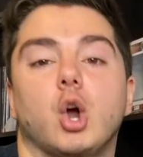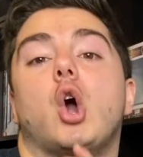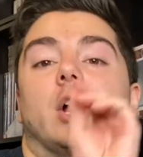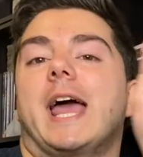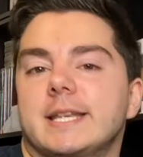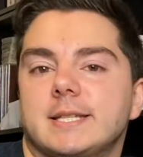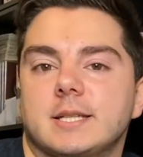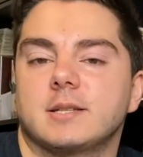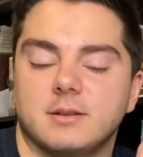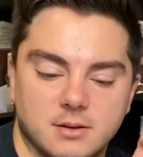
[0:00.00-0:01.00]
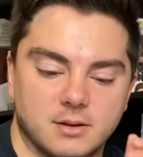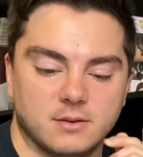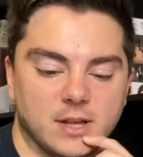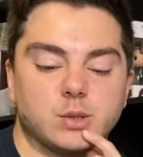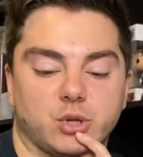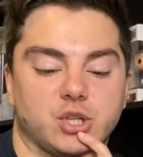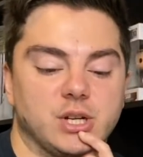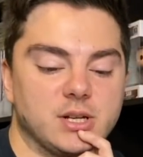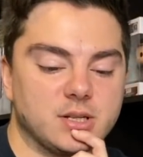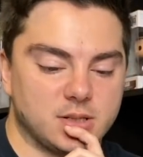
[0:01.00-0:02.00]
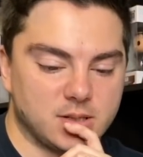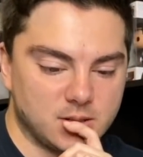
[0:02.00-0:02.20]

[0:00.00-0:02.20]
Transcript: Goddess is what she is.